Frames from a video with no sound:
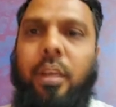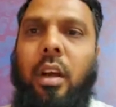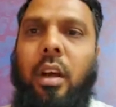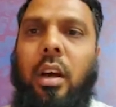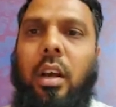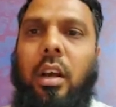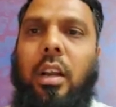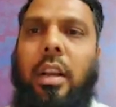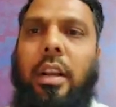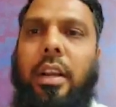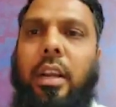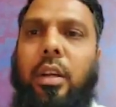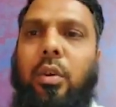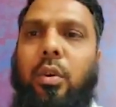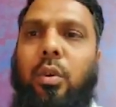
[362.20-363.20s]

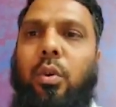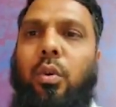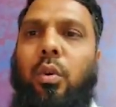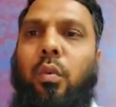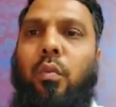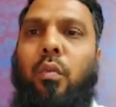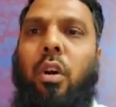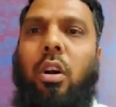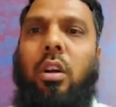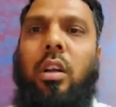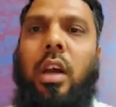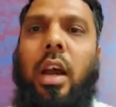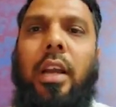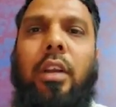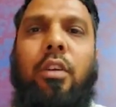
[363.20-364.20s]
related to what
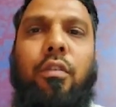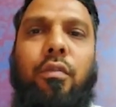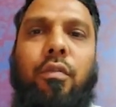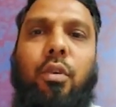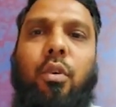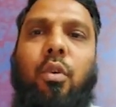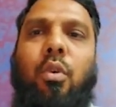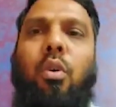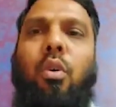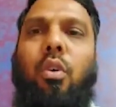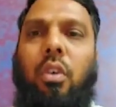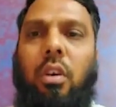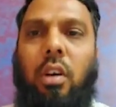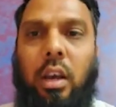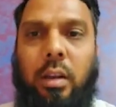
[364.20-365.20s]

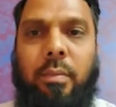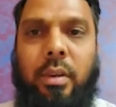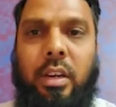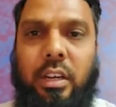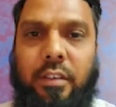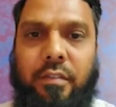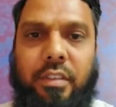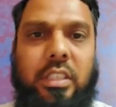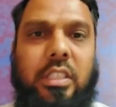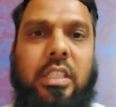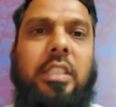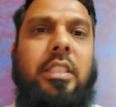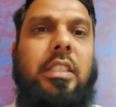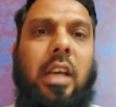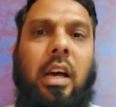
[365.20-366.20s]
hydrofluorocarbon
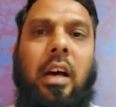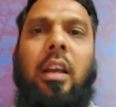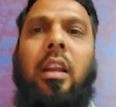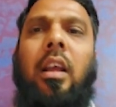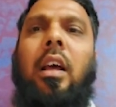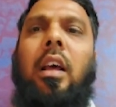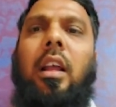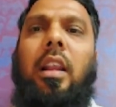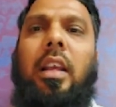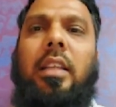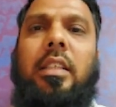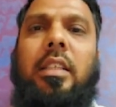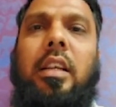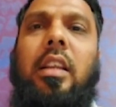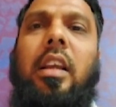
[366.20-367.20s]
refrigerants are. Like
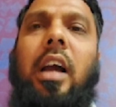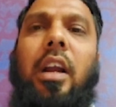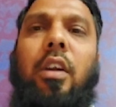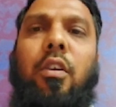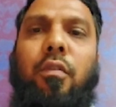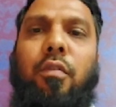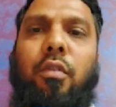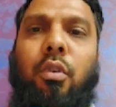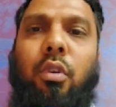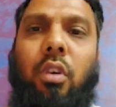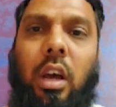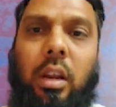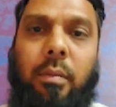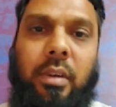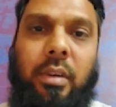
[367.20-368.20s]
generally
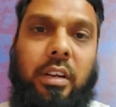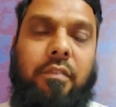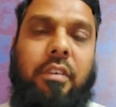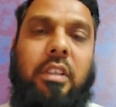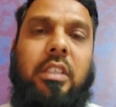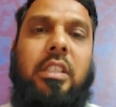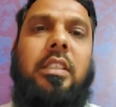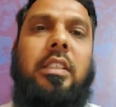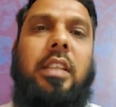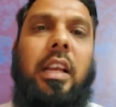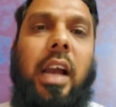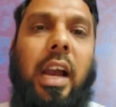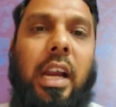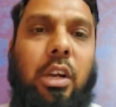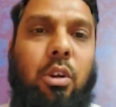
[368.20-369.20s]
hydrofluorocarbon refrigerants like
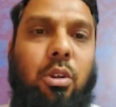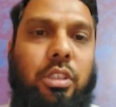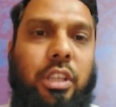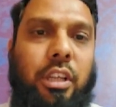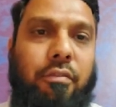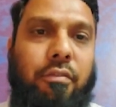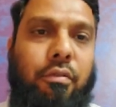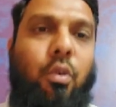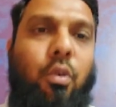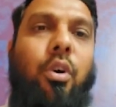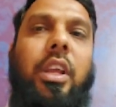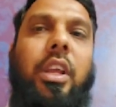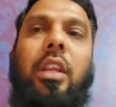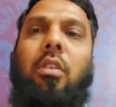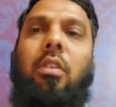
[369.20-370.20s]
hydrogen,
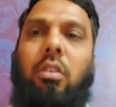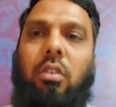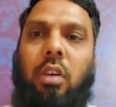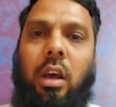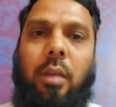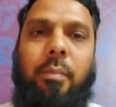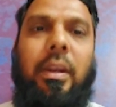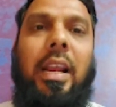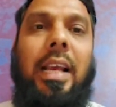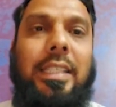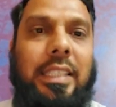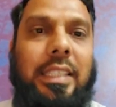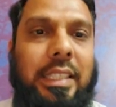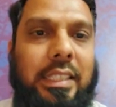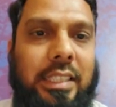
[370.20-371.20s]
fluorine or carbon, as
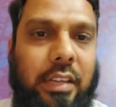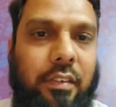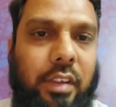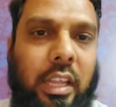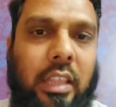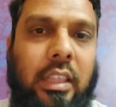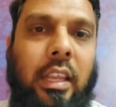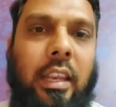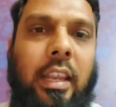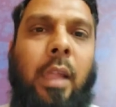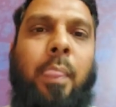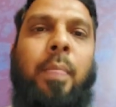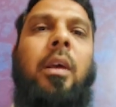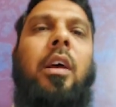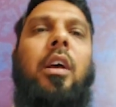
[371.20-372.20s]
it is given in the
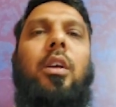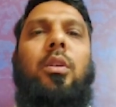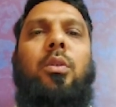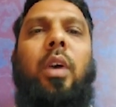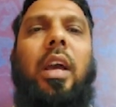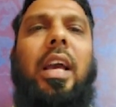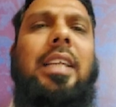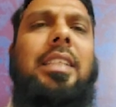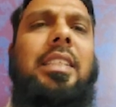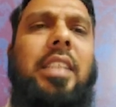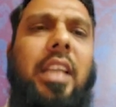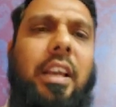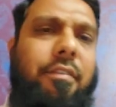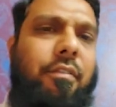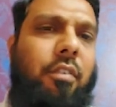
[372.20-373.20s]
name. So H,
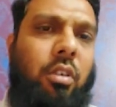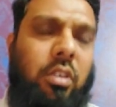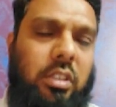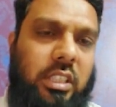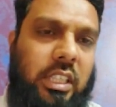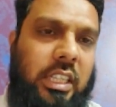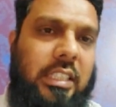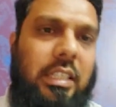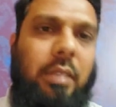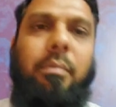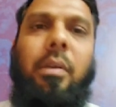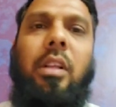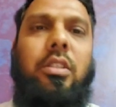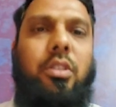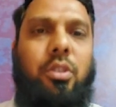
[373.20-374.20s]
F or C
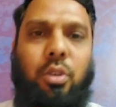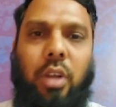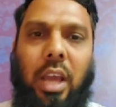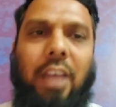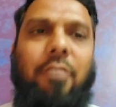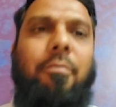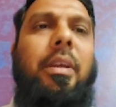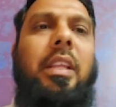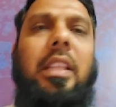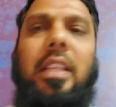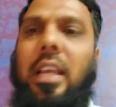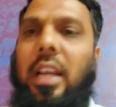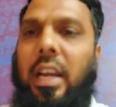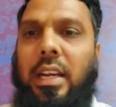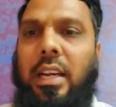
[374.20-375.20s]
symbols should have been
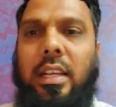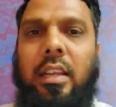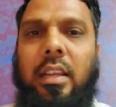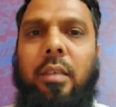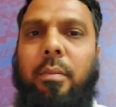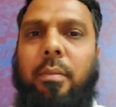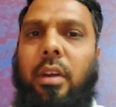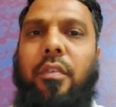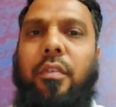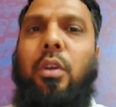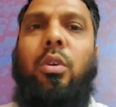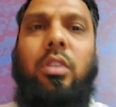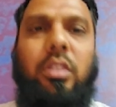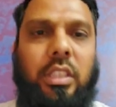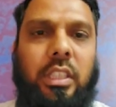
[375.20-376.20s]
there ideally, but we
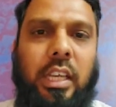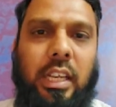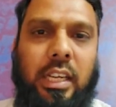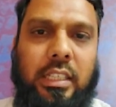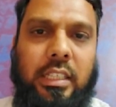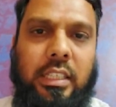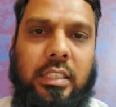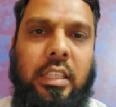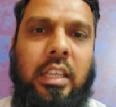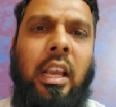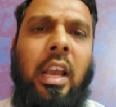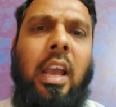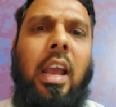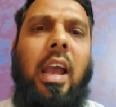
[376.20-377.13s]
don't see any such thing.